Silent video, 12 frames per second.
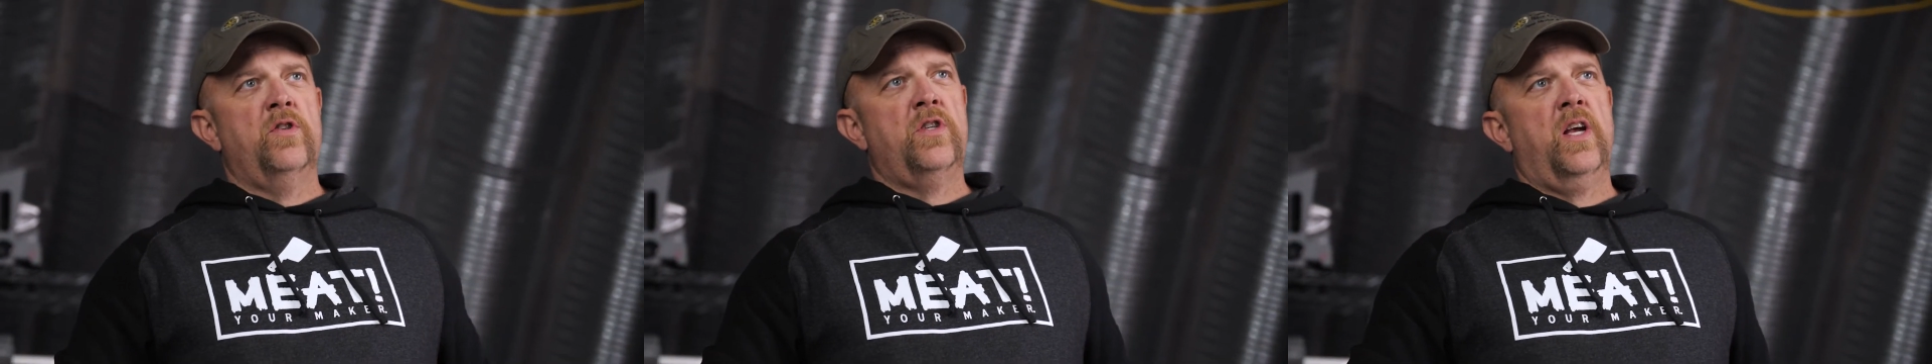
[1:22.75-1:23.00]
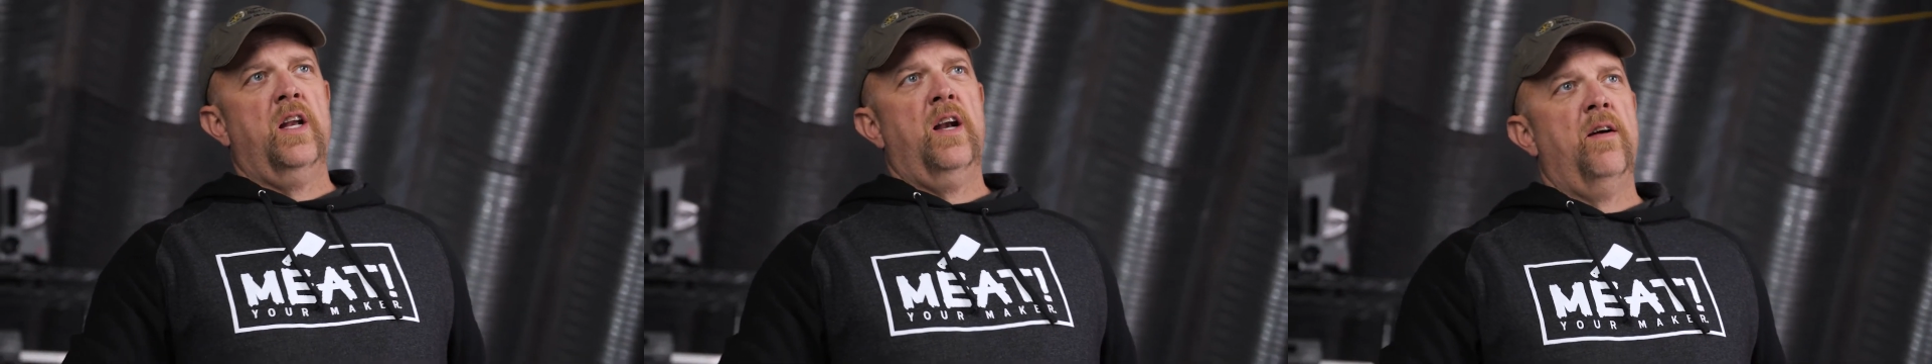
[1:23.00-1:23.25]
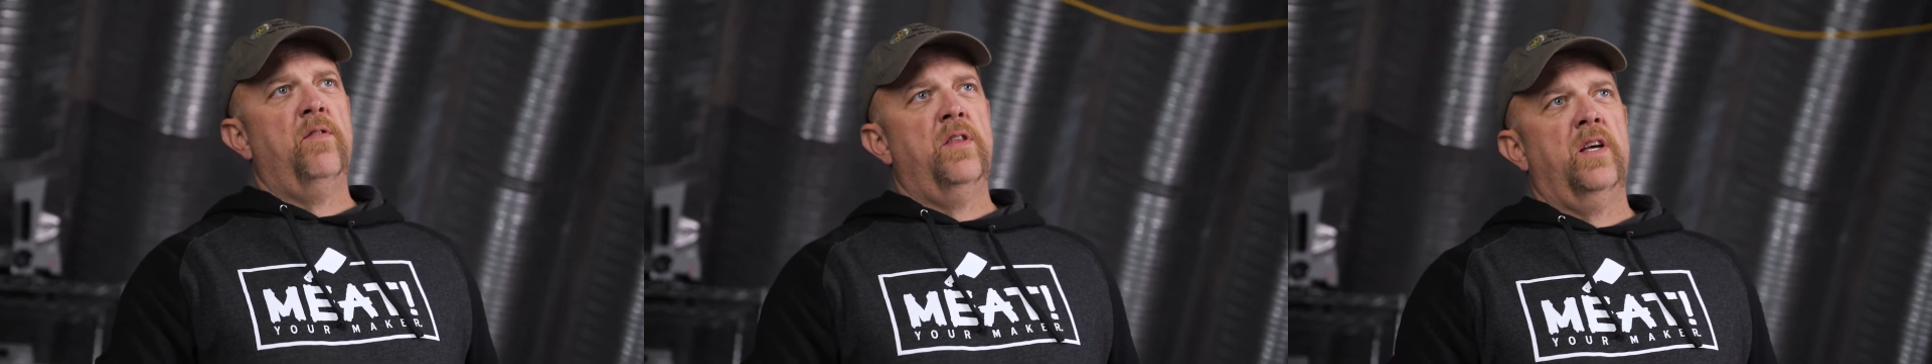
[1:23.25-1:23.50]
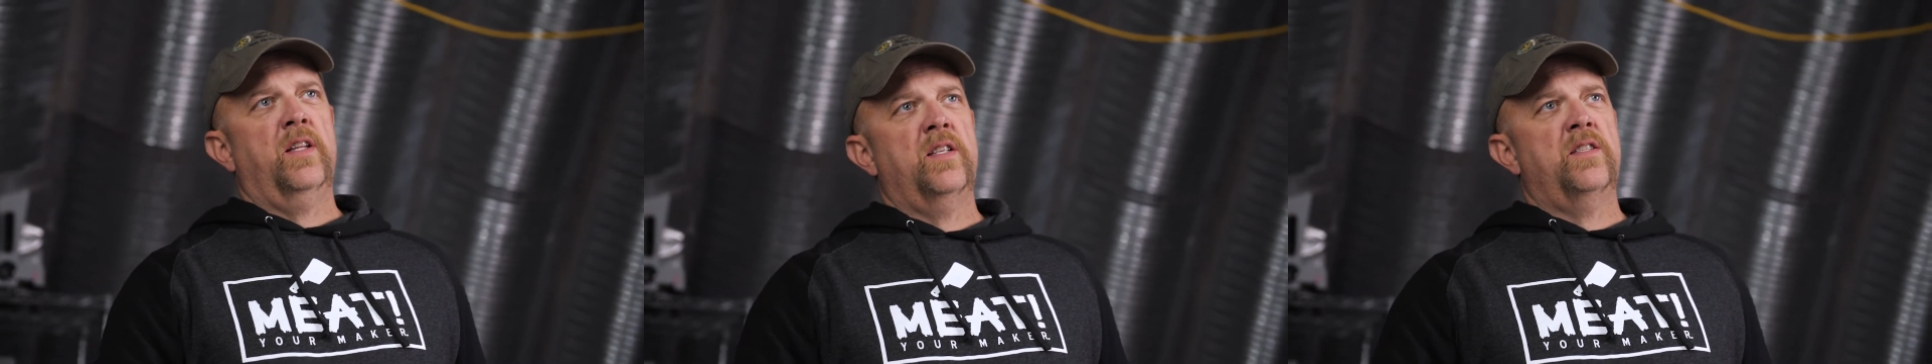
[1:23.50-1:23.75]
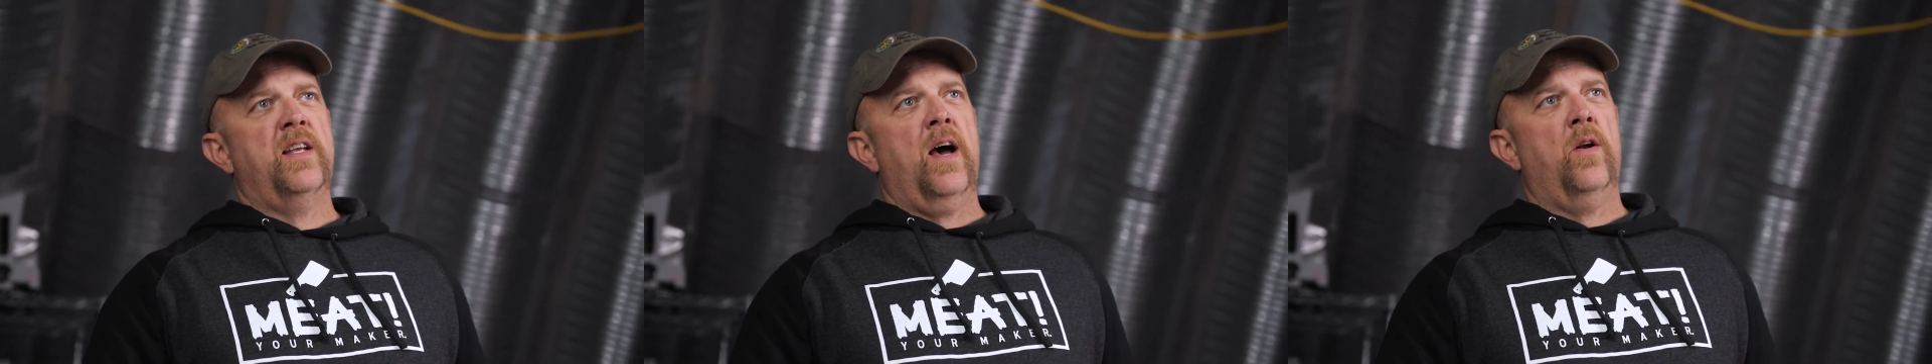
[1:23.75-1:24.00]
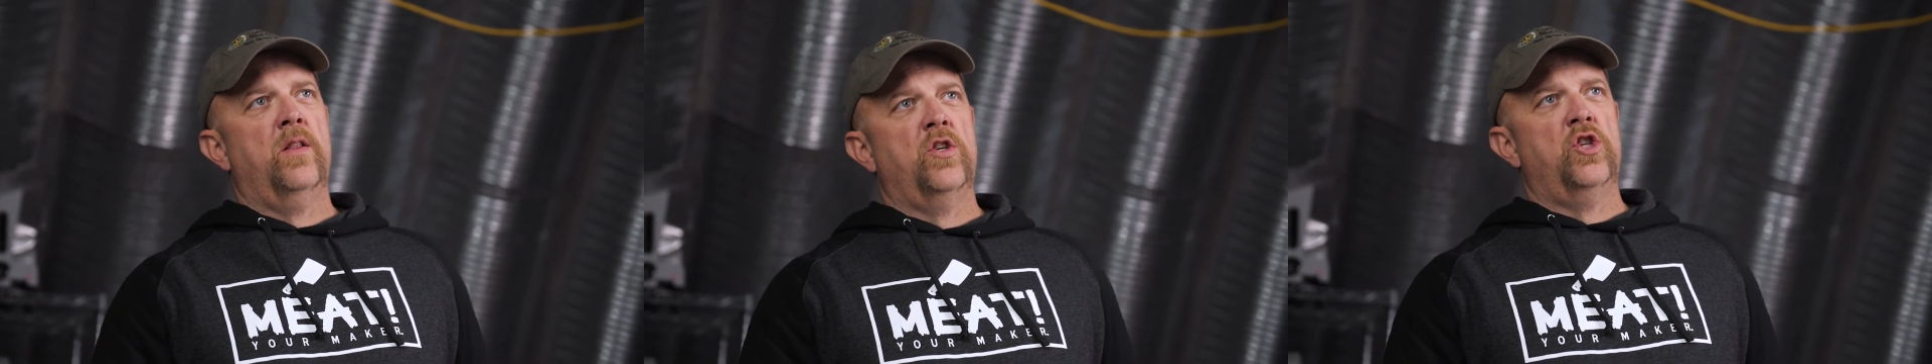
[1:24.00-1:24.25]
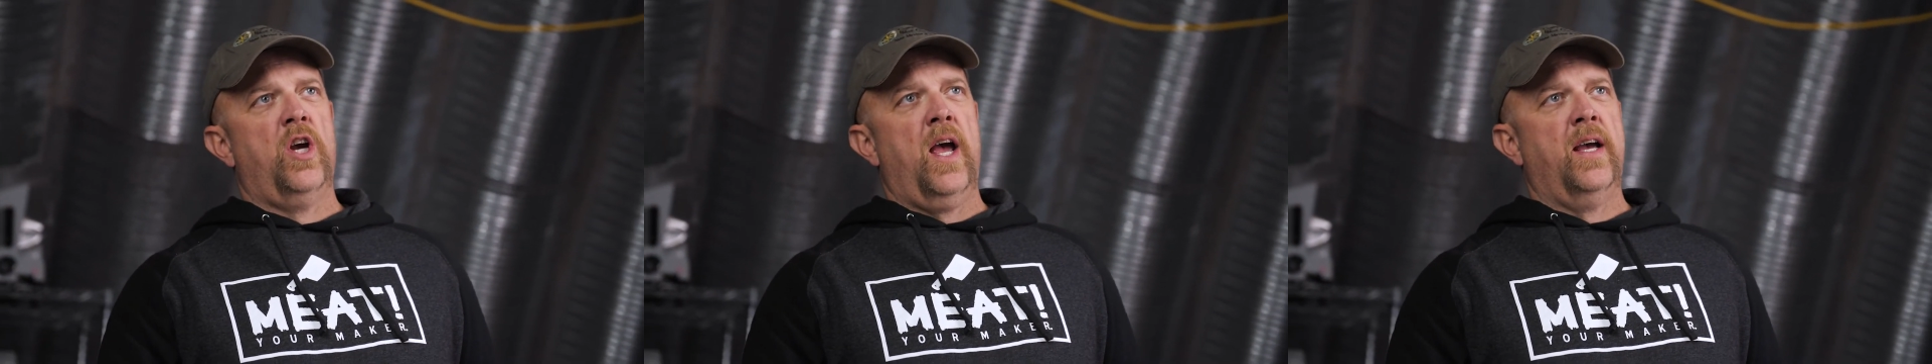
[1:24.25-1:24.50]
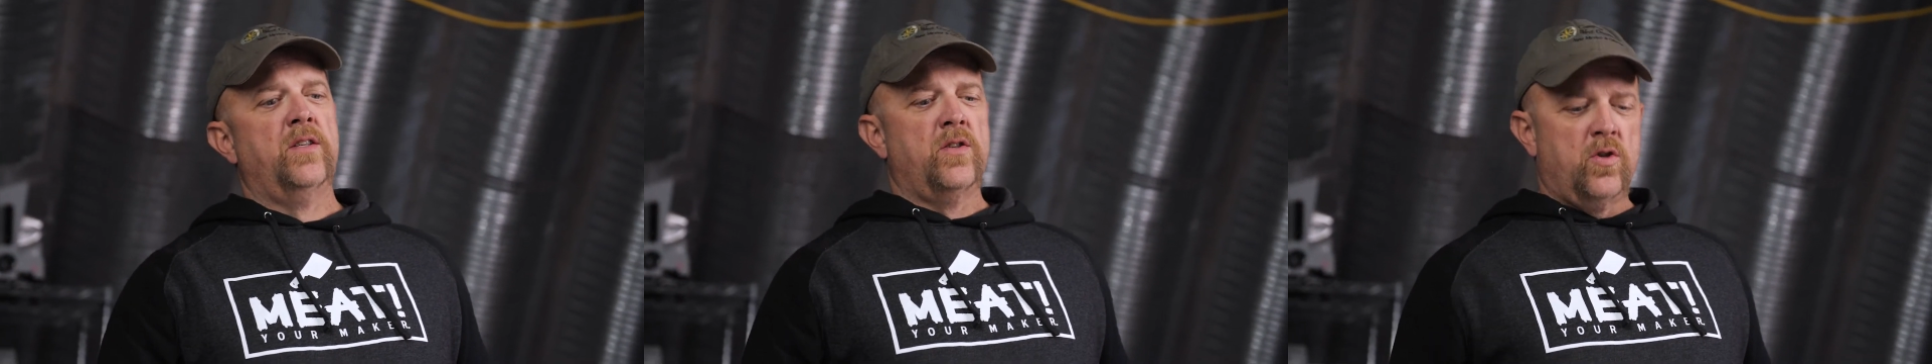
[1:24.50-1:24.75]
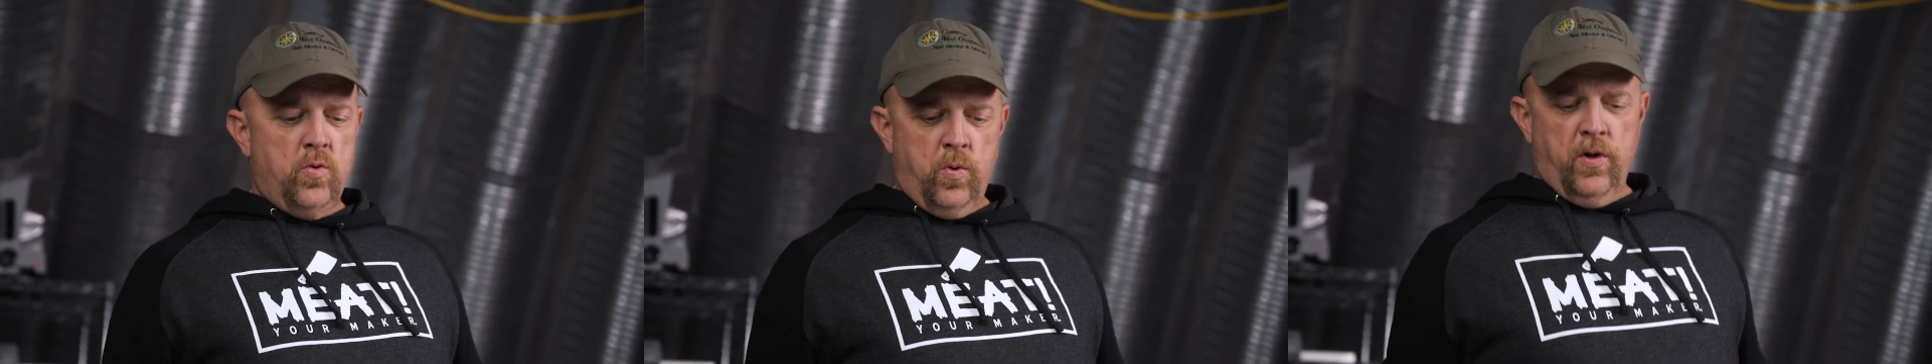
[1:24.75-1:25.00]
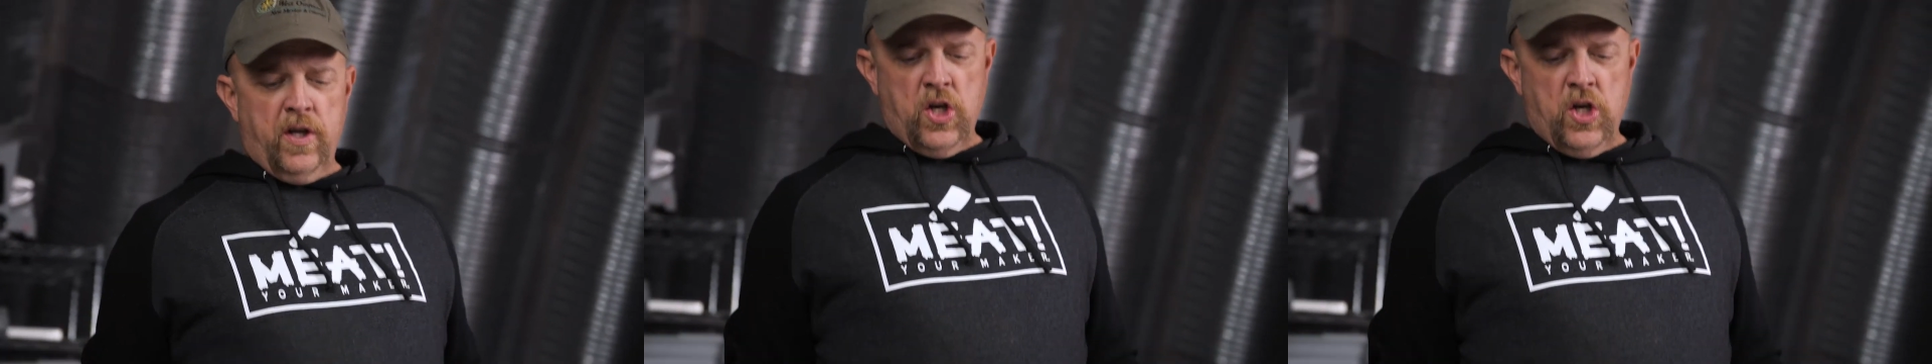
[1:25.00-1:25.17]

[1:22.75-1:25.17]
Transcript: skin and everything that's down in the shanks. There's really